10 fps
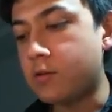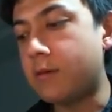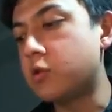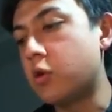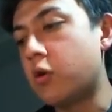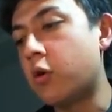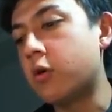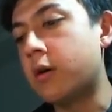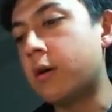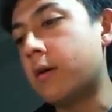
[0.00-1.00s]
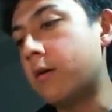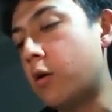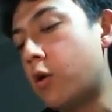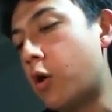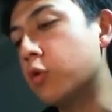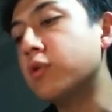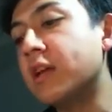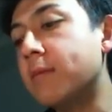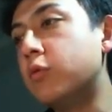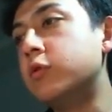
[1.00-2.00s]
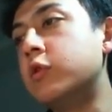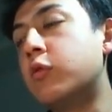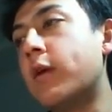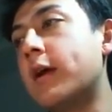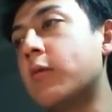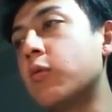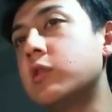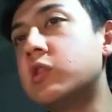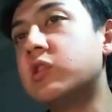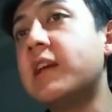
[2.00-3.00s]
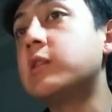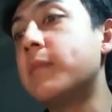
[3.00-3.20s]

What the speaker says: FSMs are labeled in a way where the